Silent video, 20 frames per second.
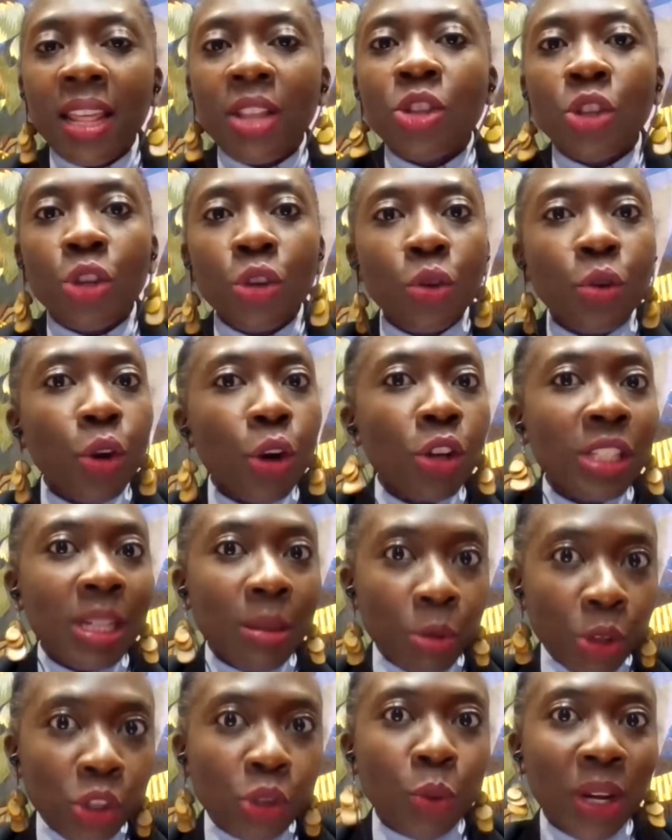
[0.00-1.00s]
to a
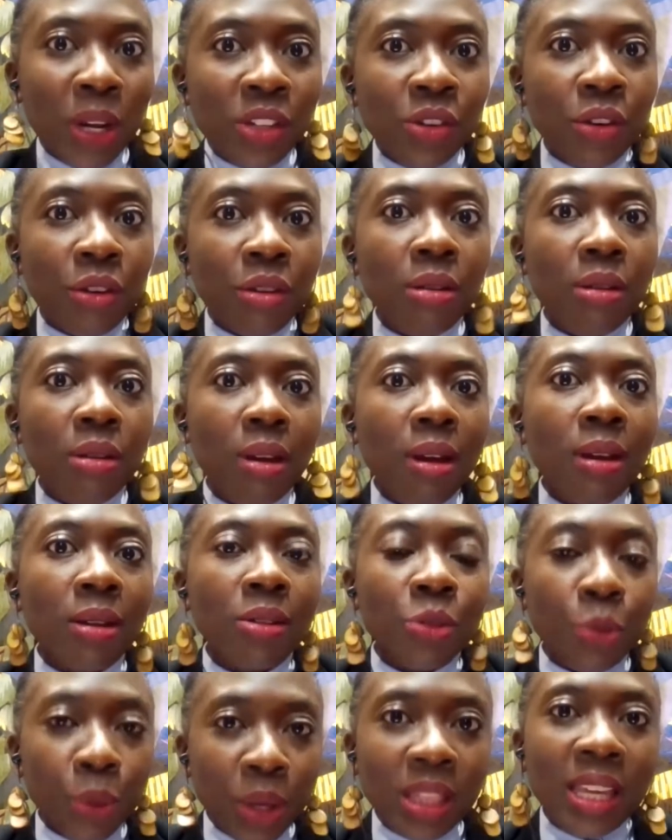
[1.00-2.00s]
demonstrator
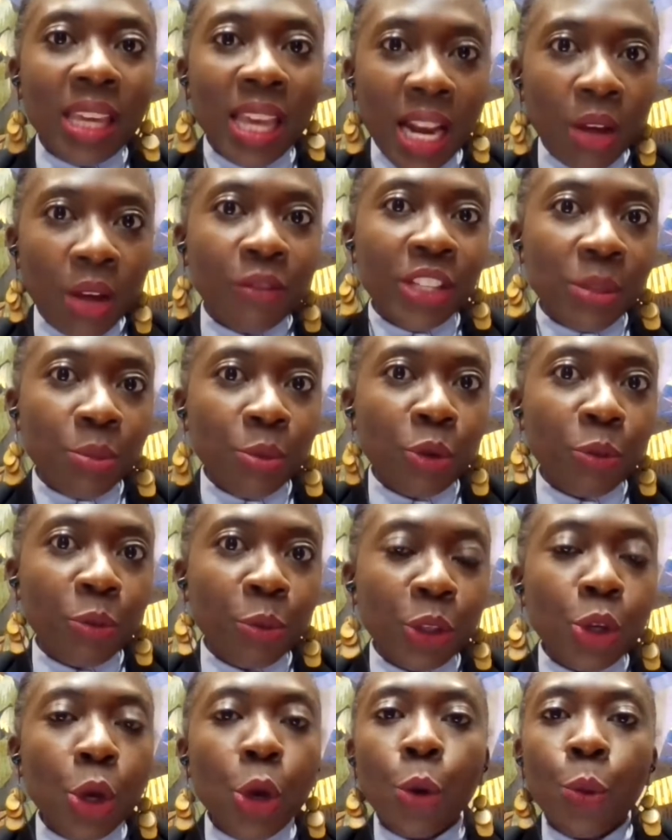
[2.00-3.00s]
during the Yellow Vest
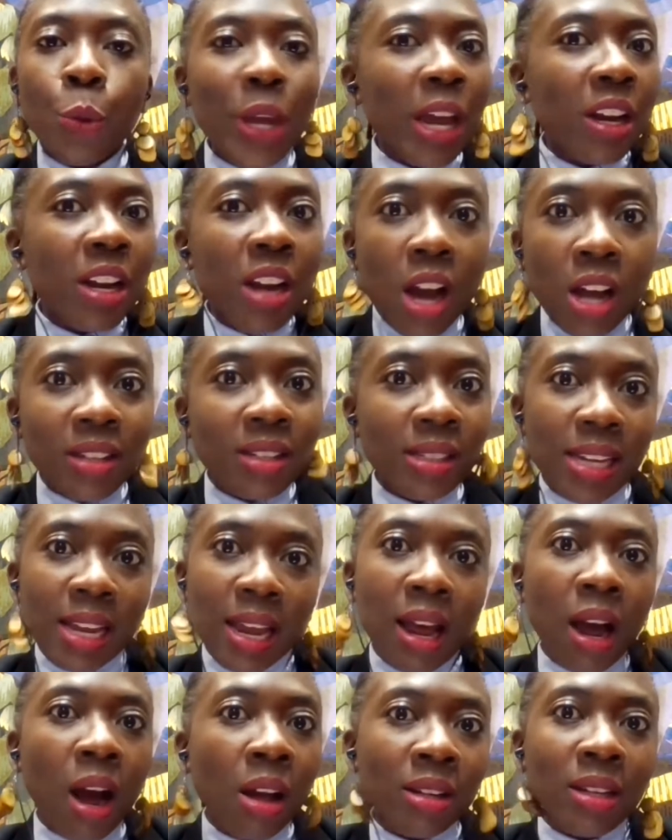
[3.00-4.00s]
movement, we are not
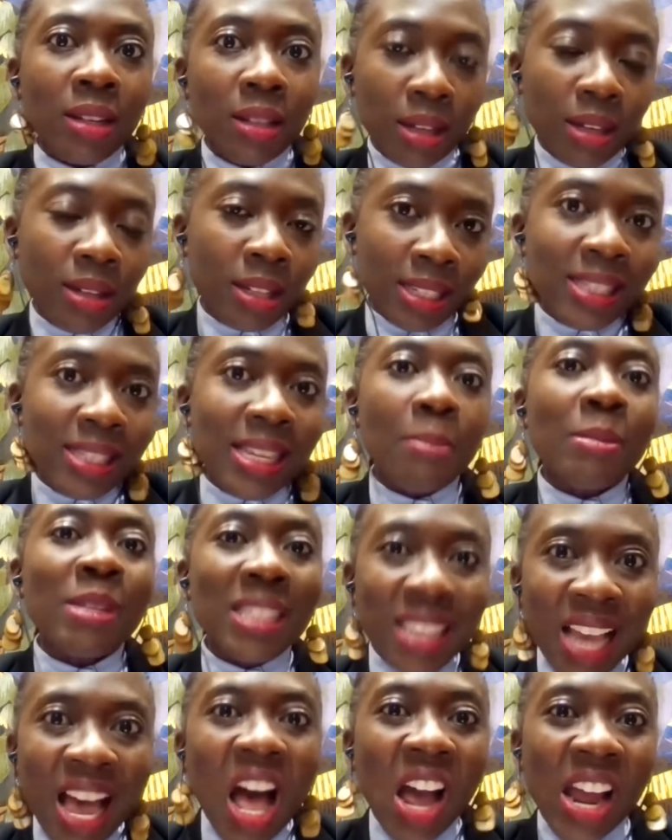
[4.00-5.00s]
on the same
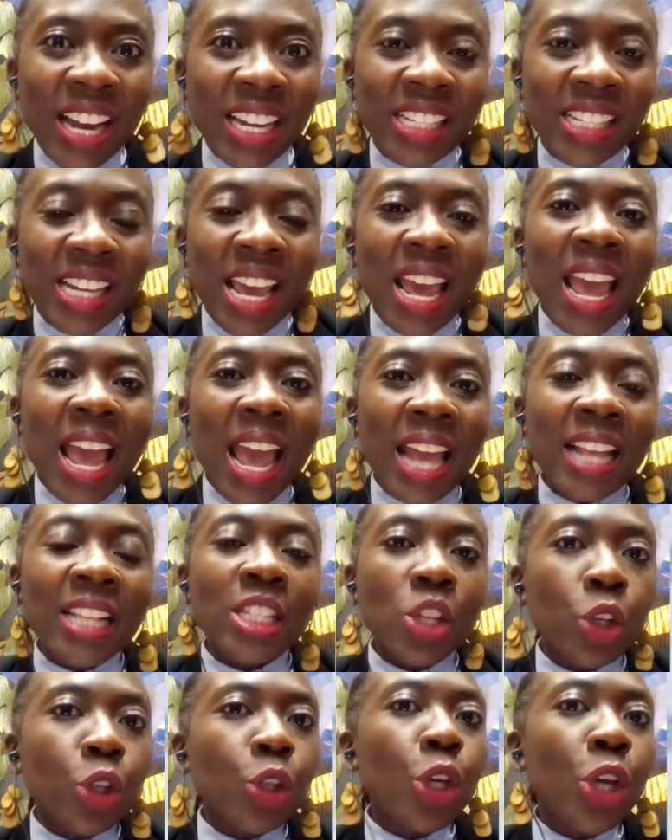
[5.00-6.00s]
side. And
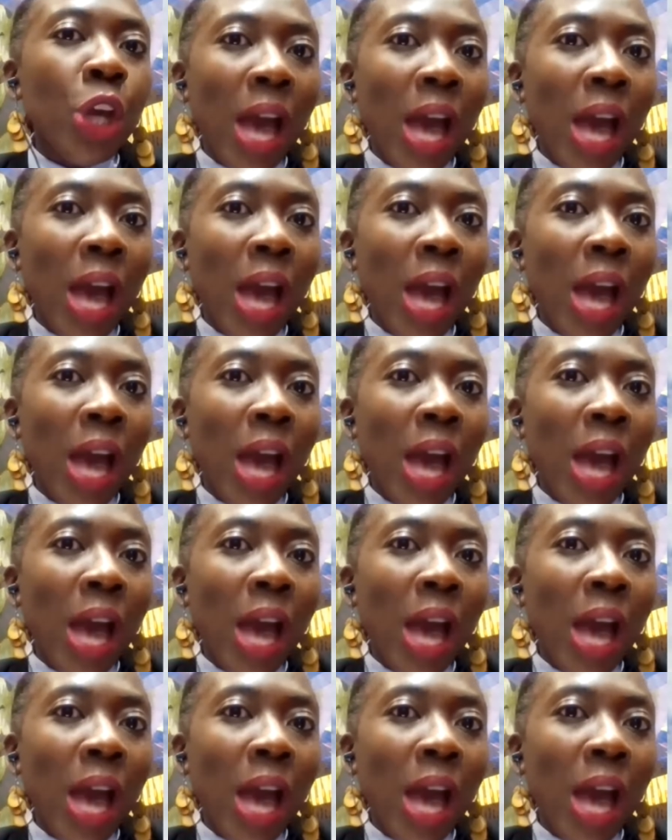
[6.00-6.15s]
so you